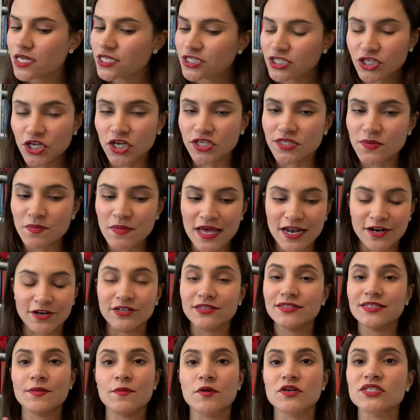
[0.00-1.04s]
Doesn't
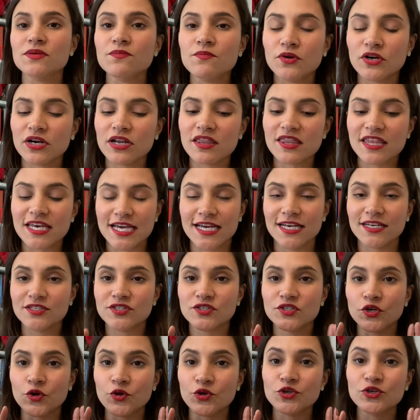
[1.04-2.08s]
matter. The most important thing,
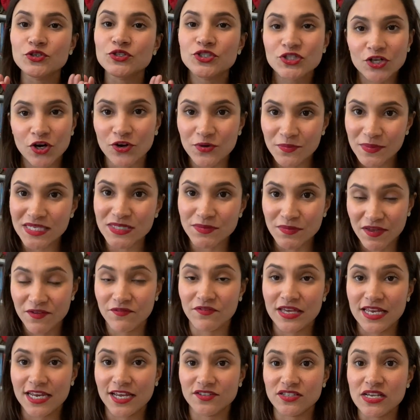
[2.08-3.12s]
so you don't miss my
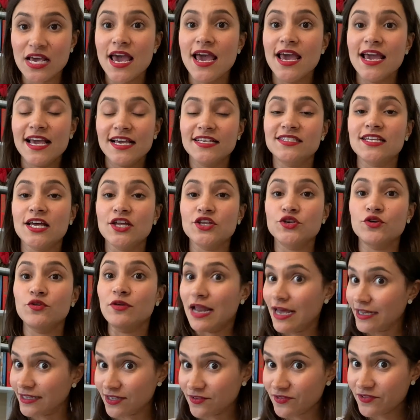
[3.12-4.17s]
videos, is that you
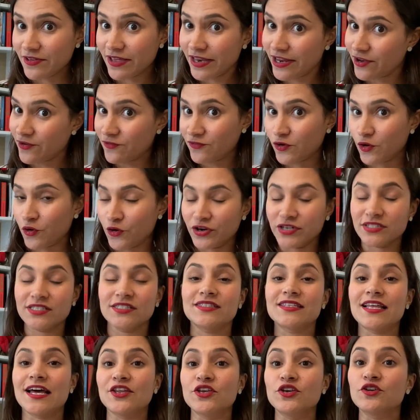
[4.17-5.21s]
like this video, of course,
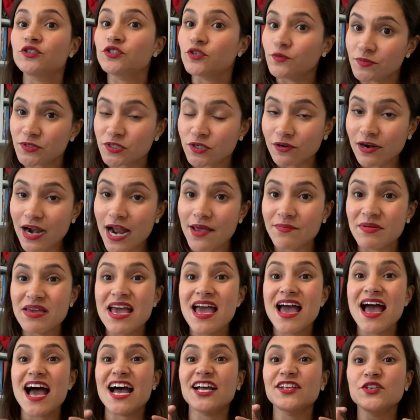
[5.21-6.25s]
that you subscribe,
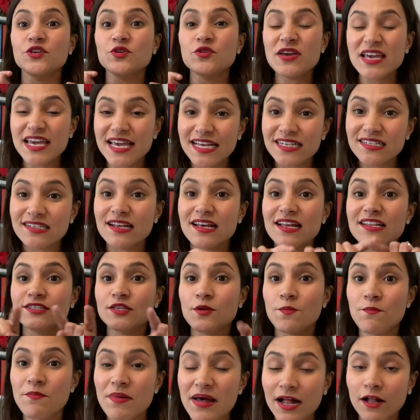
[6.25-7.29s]
and you hit the
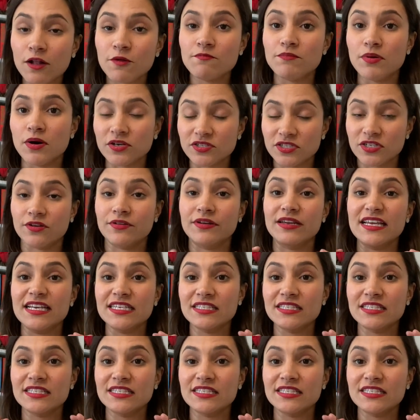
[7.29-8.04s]
bell button.